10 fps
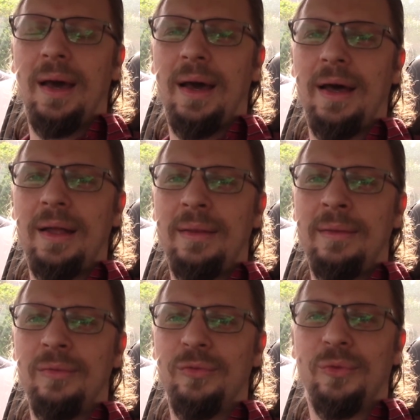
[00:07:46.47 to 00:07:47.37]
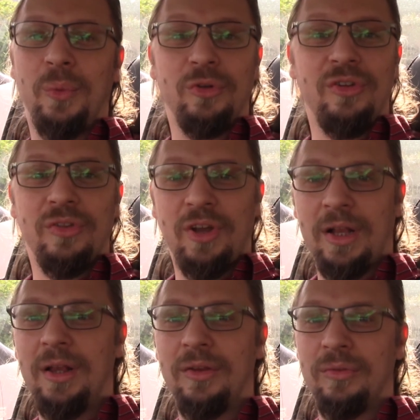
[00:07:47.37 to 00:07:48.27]
and for watching the
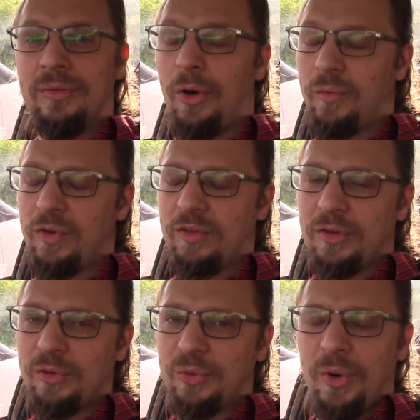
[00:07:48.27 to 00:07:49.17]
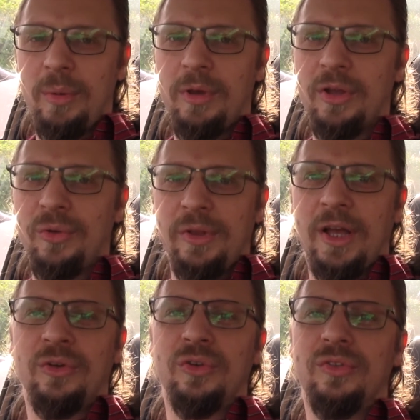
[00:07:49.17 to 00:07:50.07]
channel and obviously subscribing and all
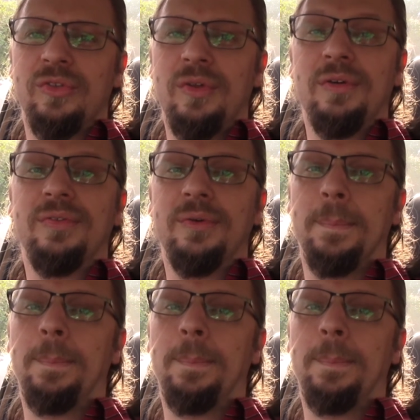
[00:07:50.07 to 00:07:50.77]
that good stuff.